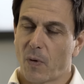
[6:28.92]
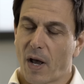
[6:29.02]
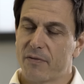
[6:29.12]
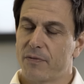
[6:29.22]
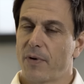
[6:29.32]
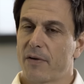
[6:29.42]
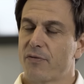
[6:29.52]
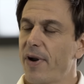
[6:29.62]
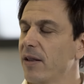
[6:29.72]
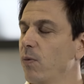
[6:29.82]
I've
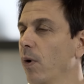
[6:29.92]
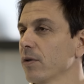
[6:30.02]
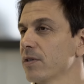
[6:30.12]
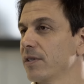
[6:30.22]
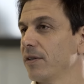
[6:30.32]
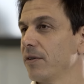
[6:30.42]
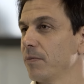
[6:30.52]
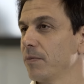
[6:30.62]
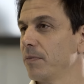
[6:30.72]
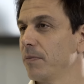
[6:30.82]
read once that
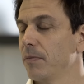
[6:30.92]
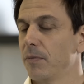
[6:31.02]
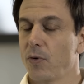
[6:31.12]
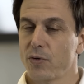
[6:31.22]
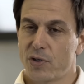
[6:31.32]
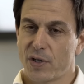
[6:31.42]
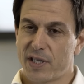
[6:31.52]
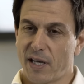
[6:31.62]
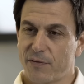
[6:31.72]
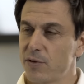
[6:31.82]
the most
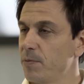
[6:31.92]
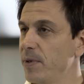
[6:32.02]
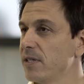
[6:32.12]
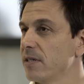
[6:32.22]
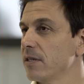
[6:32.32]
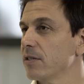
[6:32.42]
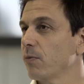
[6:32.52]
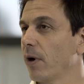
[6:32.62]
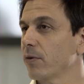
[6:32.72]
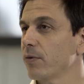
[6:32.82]
successful species is the
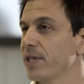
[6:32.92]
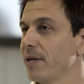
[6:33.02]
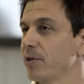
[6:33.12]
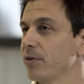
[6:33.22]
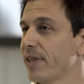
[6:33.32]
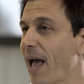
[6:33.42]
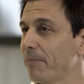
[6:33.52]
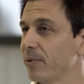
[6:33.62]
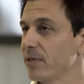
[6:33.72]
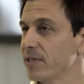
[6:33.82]
one who is able to
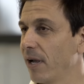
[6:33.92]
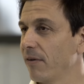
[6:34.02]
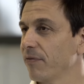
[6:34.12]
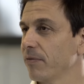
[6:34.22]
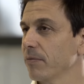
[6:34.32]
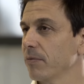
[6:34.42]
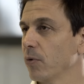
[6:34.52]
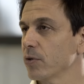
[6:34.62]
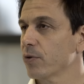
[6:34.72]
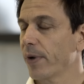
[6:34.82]
adapt itself
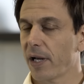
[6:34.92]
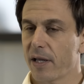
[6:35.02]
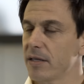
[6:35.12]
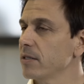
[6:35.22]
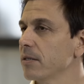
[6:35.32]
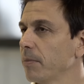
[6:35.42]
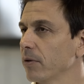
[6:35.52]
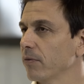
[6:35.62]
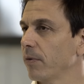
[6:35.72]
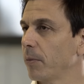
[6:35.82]
most quickly, and this is
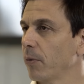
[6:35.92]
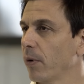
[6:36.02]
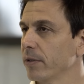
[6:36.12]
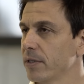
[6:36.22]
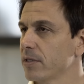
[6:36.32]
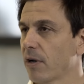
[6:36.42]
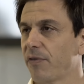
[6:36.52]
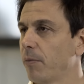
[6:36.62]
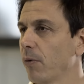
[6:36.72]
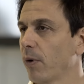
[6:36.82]
about Formula One. This is how
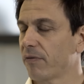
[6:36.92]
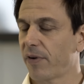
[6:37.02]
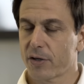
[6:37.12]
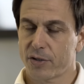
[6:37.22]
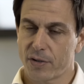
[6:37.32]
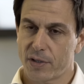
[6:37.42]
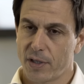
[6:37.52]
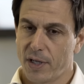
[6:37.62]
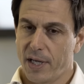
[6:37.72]
Formula One functions.